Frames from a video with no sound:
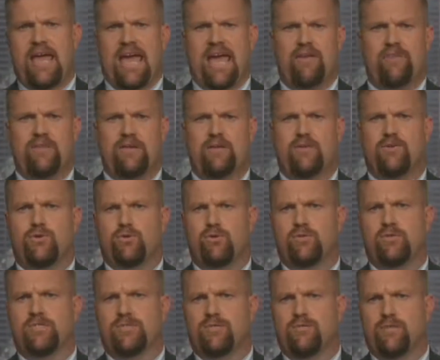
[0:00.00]
having
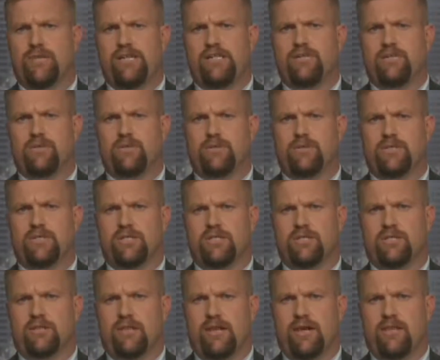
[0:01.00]
tools and
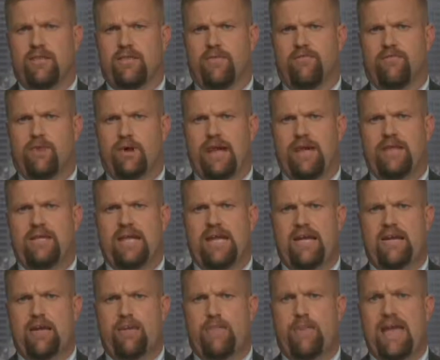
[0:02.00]
resources like the
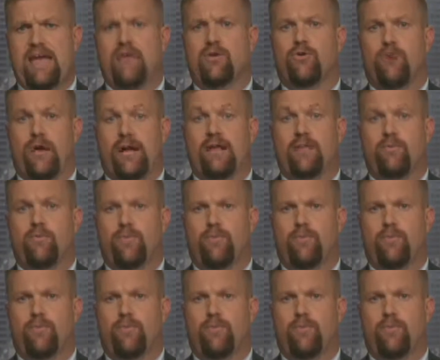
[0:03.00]
FranData Bank Credit